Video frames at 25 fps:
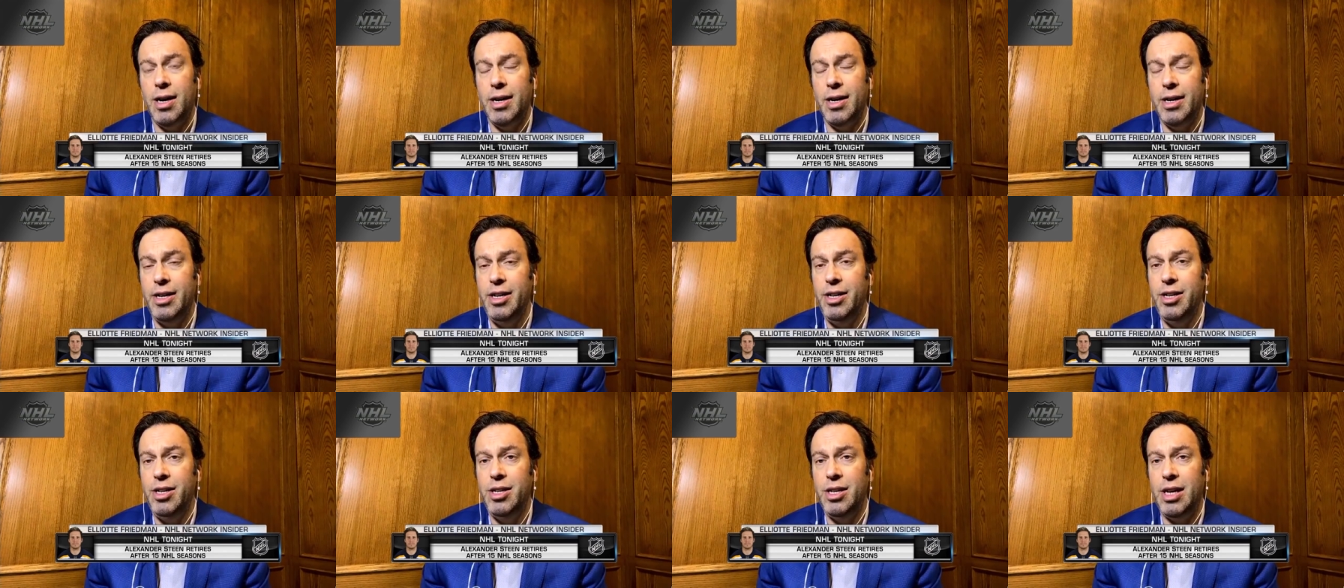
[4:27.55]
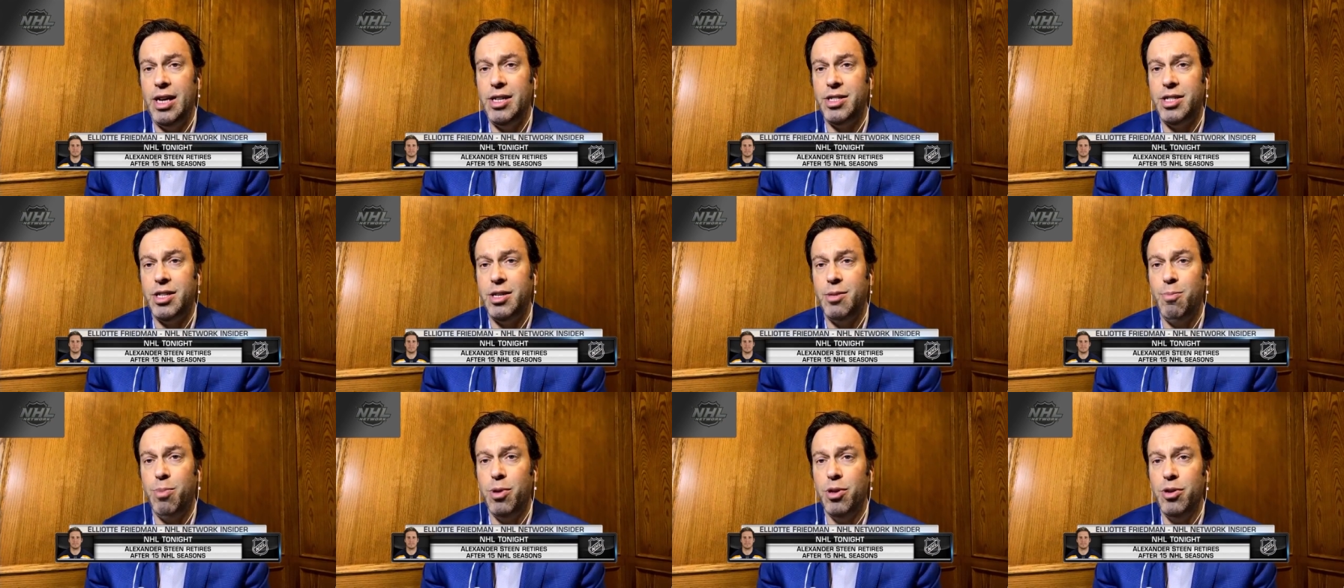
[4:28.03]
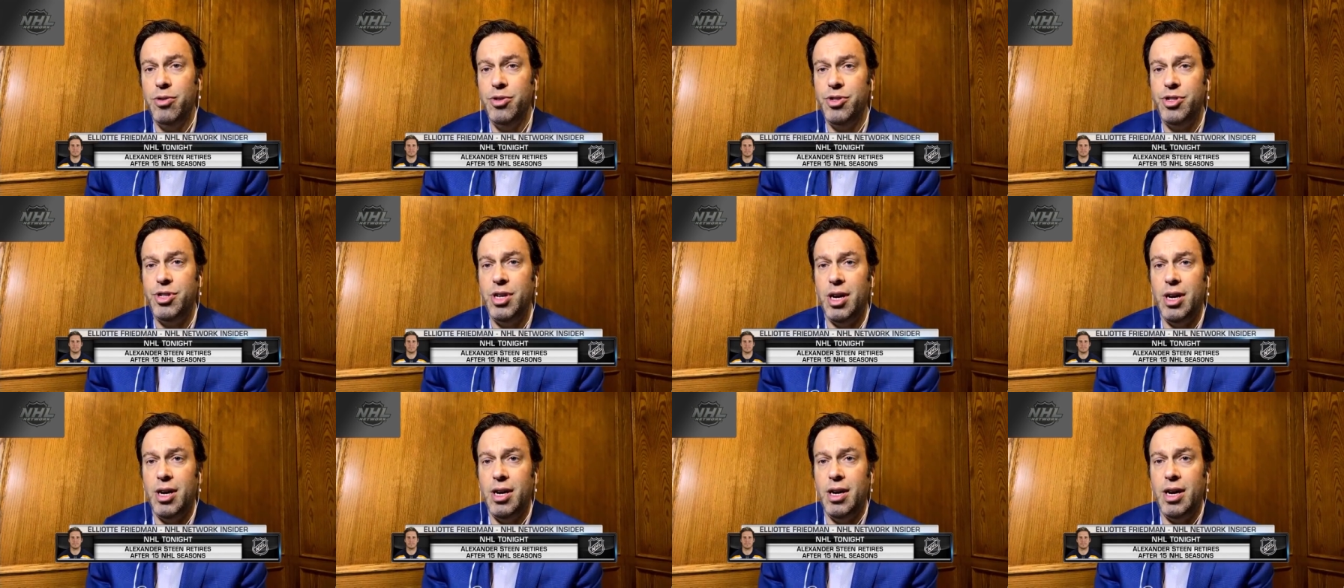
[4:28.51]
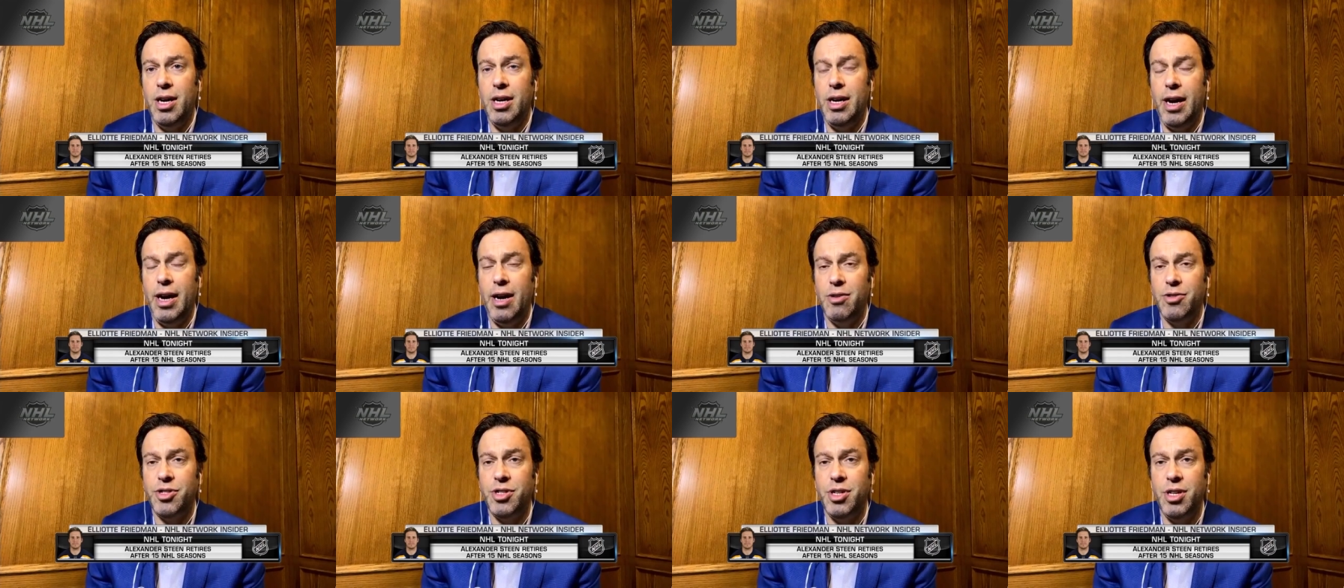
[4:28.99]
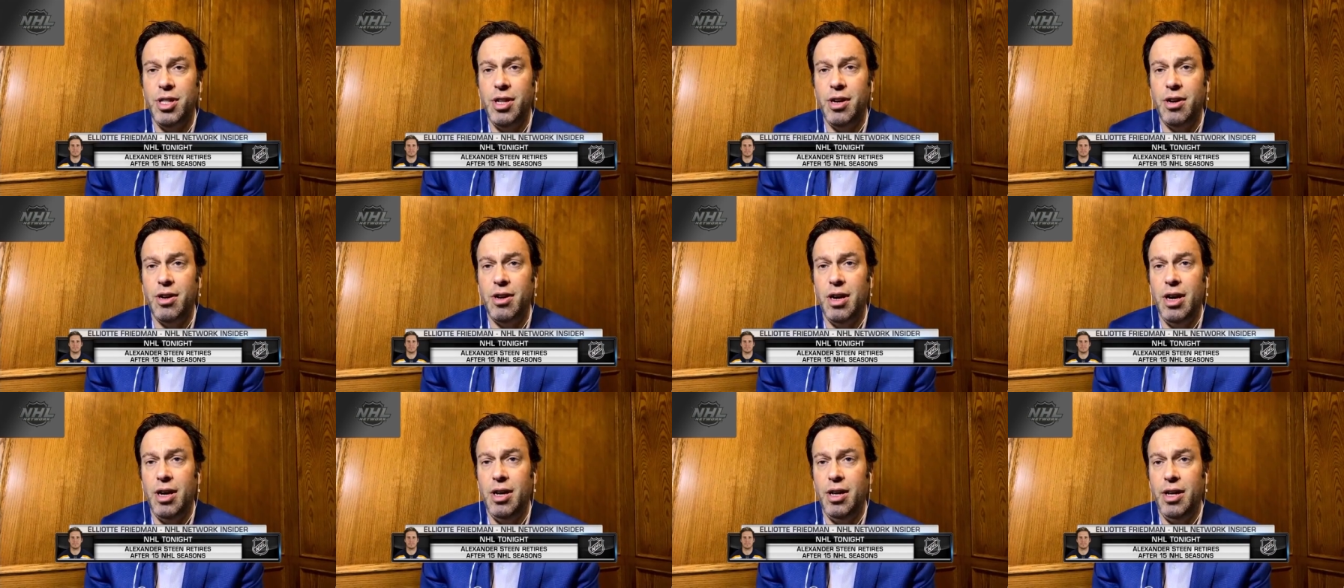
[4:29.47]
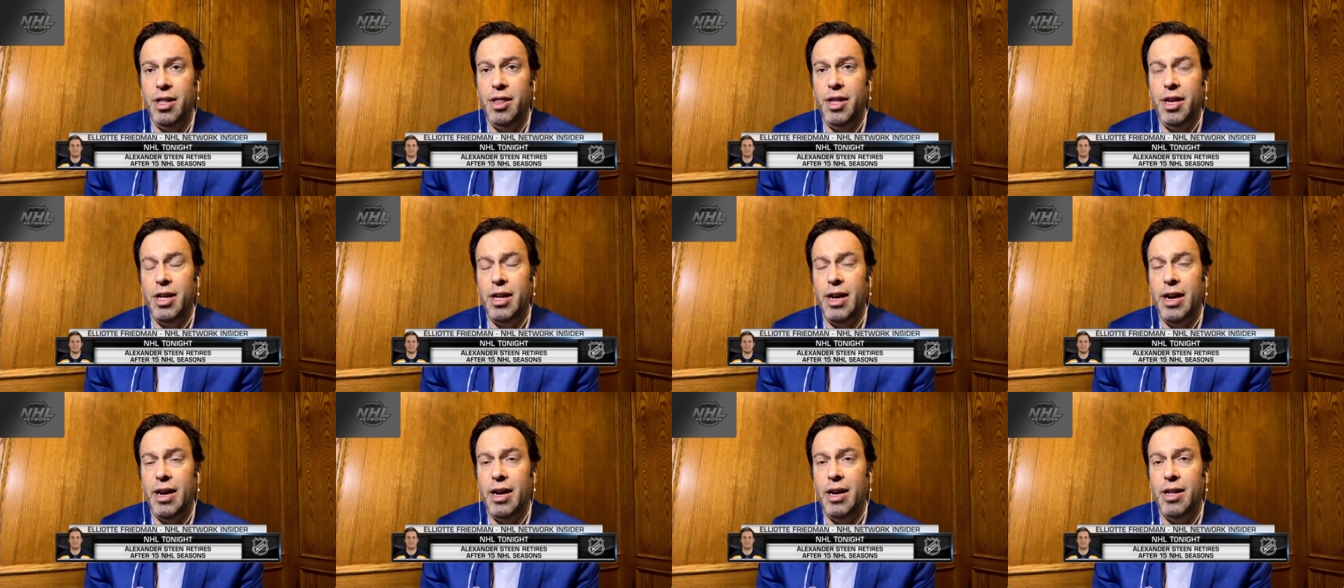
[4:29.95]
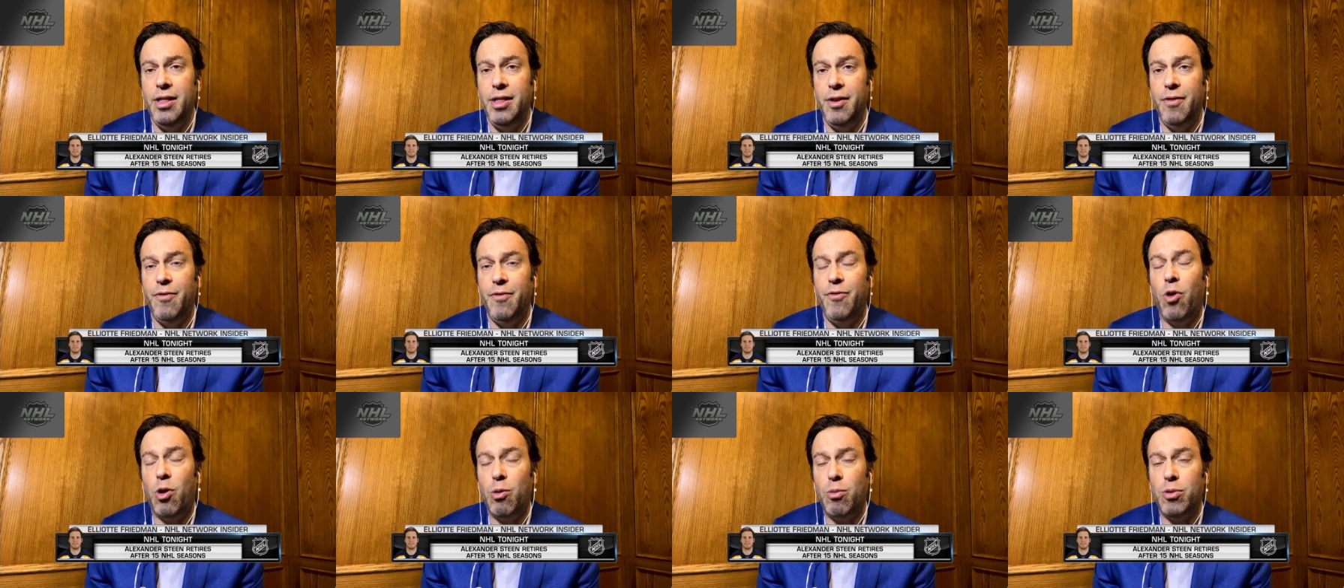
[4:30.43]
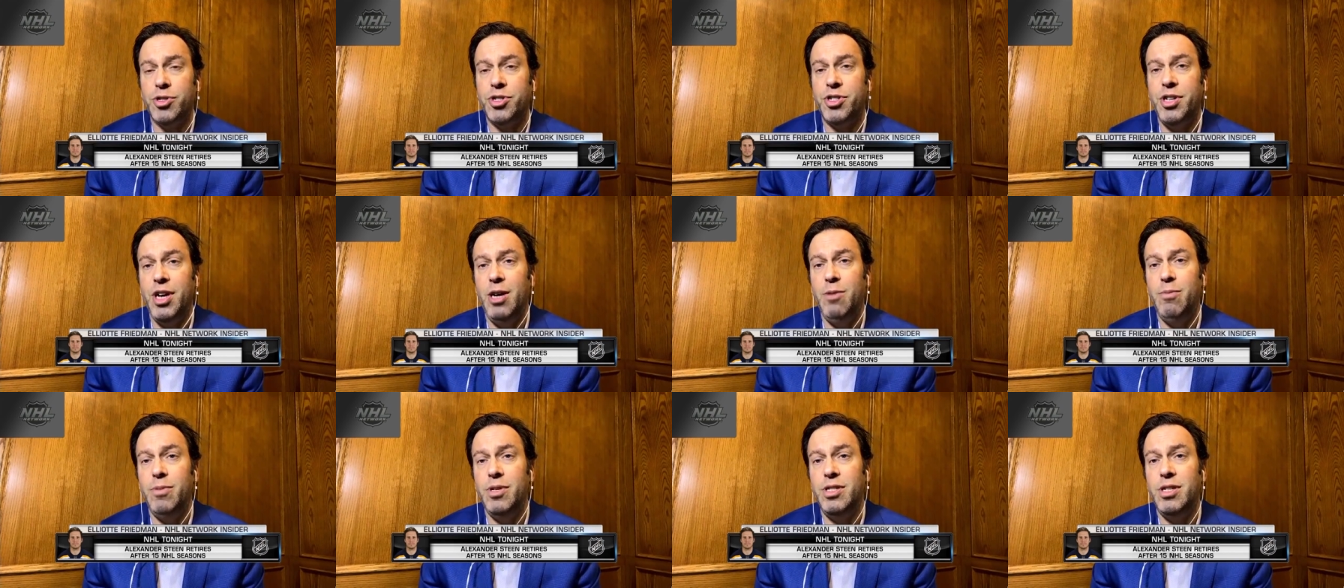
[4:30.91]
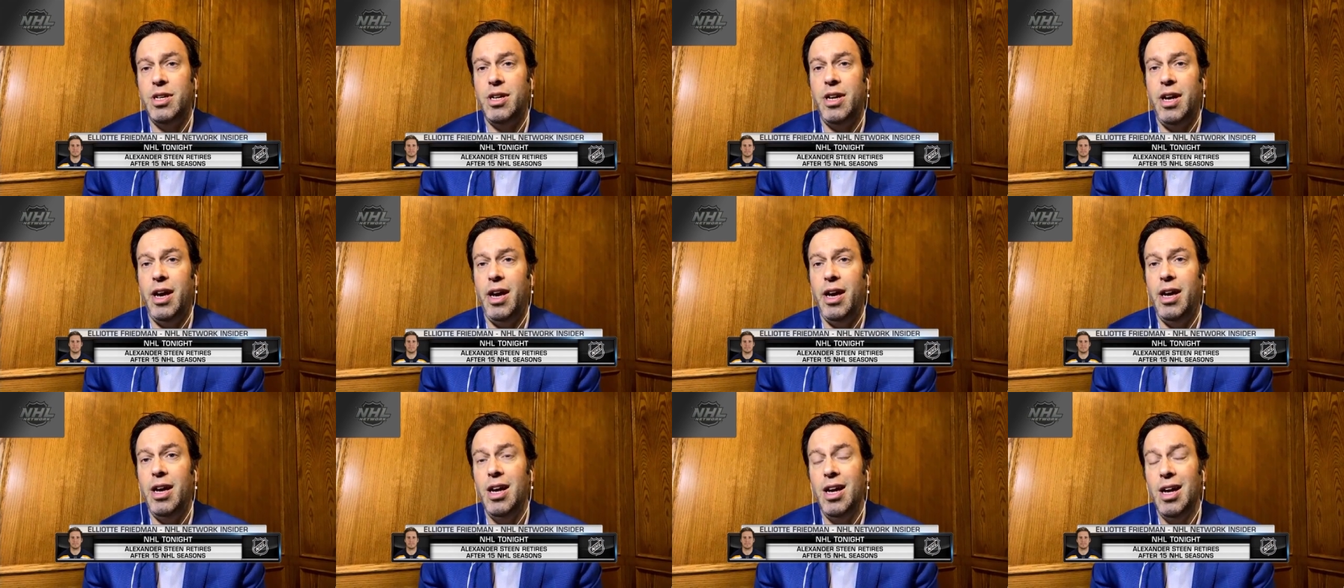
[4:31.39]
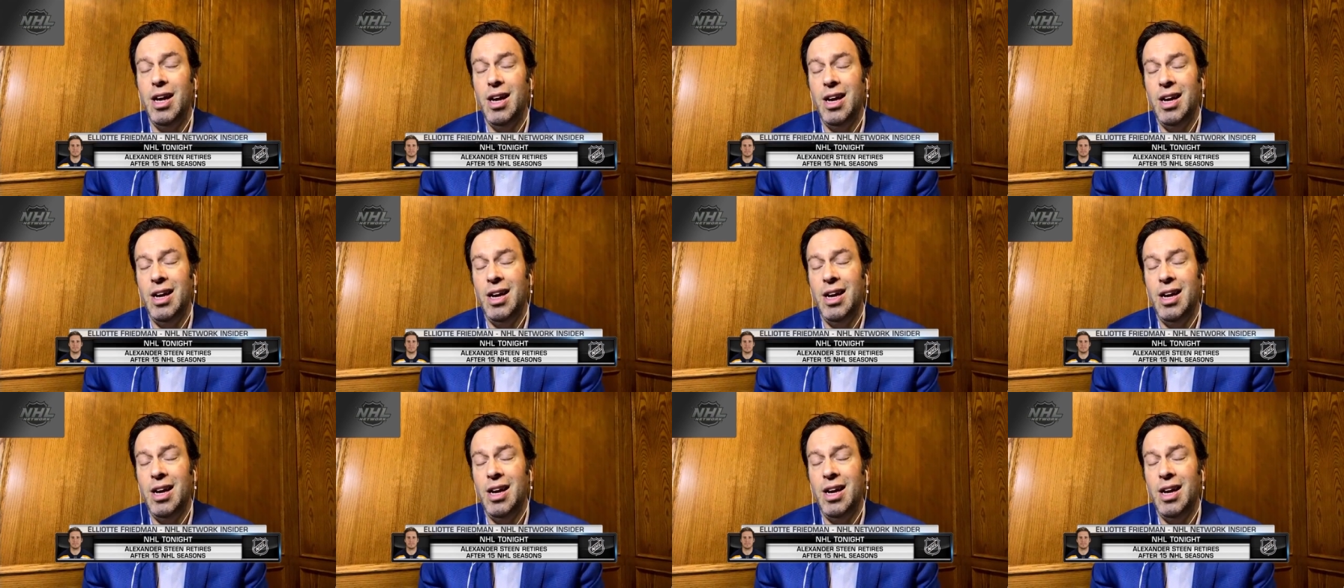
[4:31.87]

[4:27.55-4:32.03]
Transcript: he, as the Blues announced in the formal statement today,